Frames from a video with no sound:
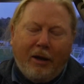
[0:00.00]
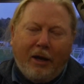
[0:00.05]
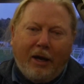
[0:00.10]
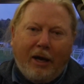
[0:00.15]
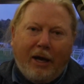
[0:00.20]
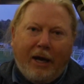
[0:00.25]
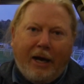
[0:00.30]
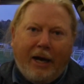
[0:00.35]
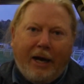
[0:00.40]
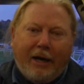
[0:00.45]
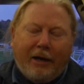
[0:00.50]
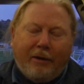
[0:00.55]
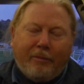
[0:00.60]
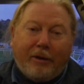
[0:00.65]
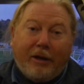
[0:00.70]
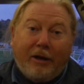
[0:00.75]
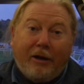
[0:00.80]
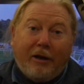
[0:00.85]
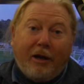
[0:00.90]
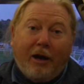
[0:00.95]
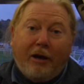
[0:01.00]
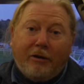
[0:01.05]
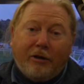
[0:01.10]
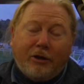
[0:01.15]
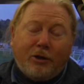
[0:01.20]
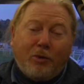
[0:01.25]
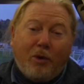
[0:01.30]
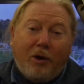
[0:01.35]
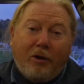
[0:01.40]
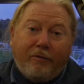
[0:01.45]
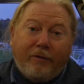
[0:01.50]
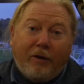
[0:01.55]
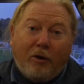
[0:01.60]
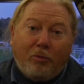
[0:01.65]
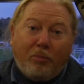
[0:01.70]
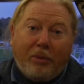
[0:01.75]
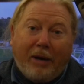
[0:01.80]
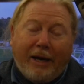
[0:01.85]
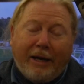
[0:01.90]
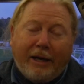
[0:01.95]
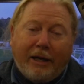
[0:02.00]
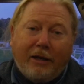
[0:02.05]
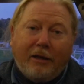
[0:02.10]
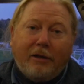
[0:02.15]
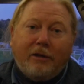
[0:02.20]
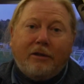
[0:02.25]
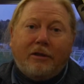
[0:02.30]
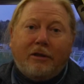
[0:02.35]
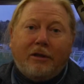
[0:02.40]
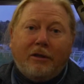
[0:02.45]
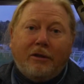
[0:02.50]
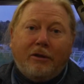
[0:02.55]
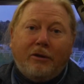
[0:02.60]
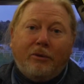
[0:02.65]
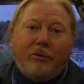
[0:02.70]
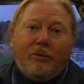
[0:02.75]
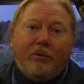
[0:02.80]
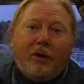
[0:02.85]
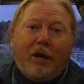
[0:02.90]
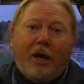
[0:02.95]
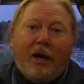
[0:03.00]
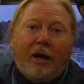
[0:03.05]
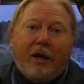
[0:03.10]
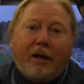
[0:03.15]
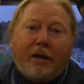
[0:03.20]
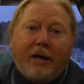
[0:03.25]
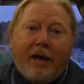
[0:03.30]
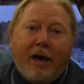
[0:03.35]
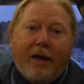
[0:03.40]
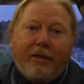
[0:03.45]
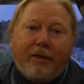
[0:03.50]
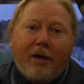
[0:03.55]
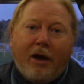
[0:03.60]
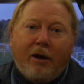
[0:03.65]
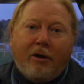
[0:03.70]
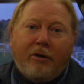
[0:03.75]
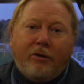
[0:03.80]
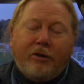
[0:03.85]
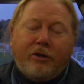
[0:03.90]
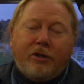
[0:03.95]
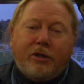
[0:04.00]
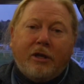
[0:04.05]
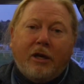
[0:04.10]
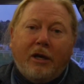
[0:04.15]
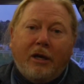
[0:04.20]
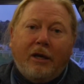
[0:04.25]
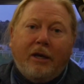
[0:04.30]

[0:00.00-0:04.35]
and I'm going to go to 12 Volt Planet to get those.